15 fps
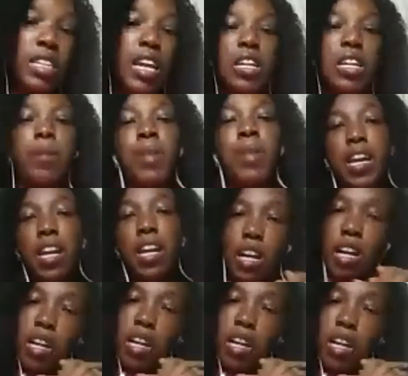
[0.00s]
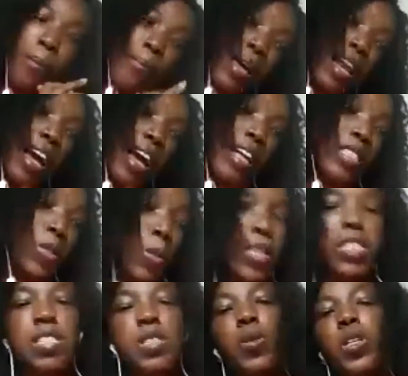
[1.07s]
and I'm like, Bella,
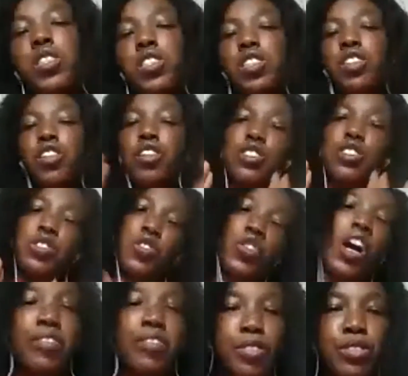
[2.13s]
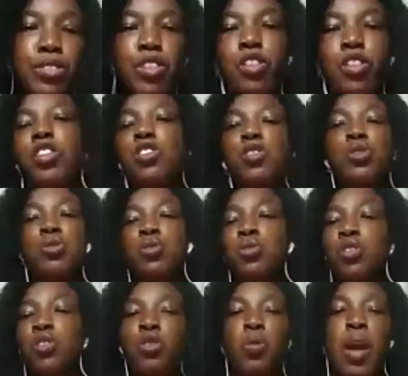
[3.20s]
2020, you're going to travel, you're going to,
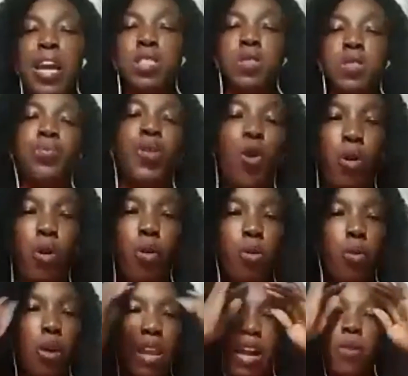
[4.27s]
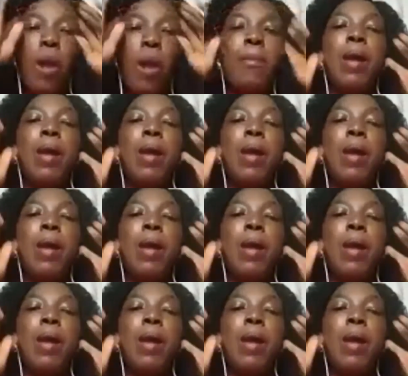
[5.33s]
explore. Like, why am I